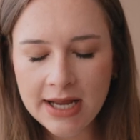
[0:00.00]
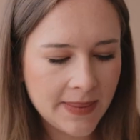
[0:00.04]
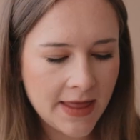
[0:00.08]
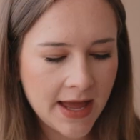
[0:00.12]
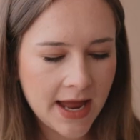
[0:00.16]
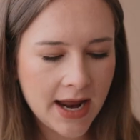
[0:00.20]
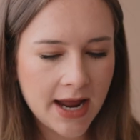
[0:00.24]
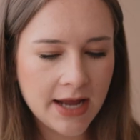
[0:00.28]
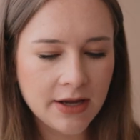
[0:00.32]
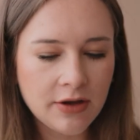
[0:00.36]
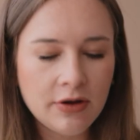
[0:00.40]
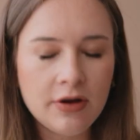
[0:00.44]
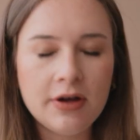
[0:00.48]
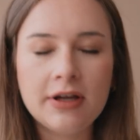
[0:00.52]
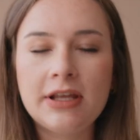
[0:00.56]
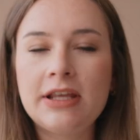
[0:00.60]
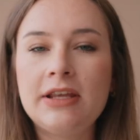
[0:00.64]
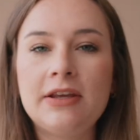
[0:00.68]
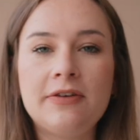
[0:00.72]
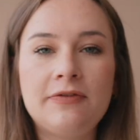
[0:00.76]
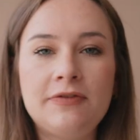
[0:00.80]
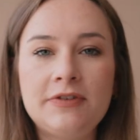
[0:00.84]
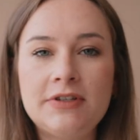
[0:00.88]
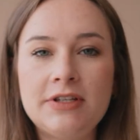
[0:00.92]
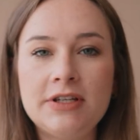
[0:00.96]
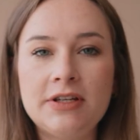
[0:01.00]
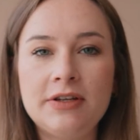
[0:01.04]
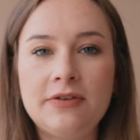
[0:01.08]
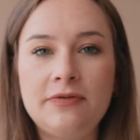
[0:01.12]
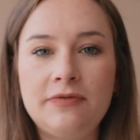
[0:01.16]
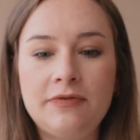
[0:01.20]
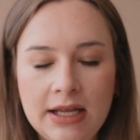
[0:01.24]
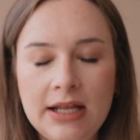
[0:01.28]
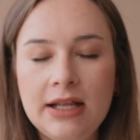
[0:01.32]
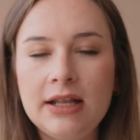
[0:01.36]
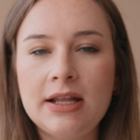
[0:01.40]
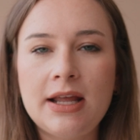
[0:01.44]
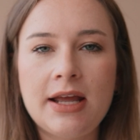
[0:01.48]
that I got gifted
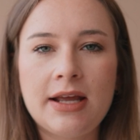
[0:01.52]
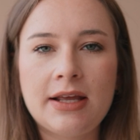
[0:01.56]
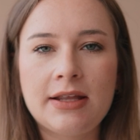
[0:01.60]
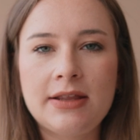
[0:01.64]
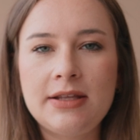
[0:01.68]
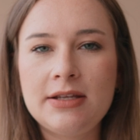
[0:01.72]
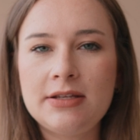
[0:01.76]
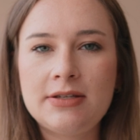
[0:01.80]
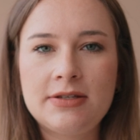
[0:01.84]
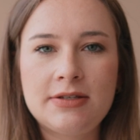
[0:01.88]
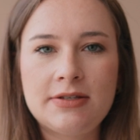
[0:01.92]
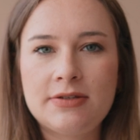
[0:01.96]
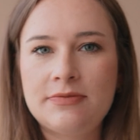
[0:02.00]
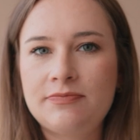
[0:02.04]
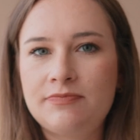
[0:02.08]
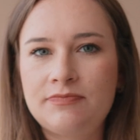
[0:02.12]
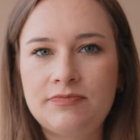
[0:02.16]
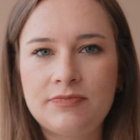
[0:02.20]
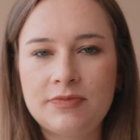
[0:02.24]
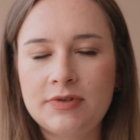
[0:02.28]
in like this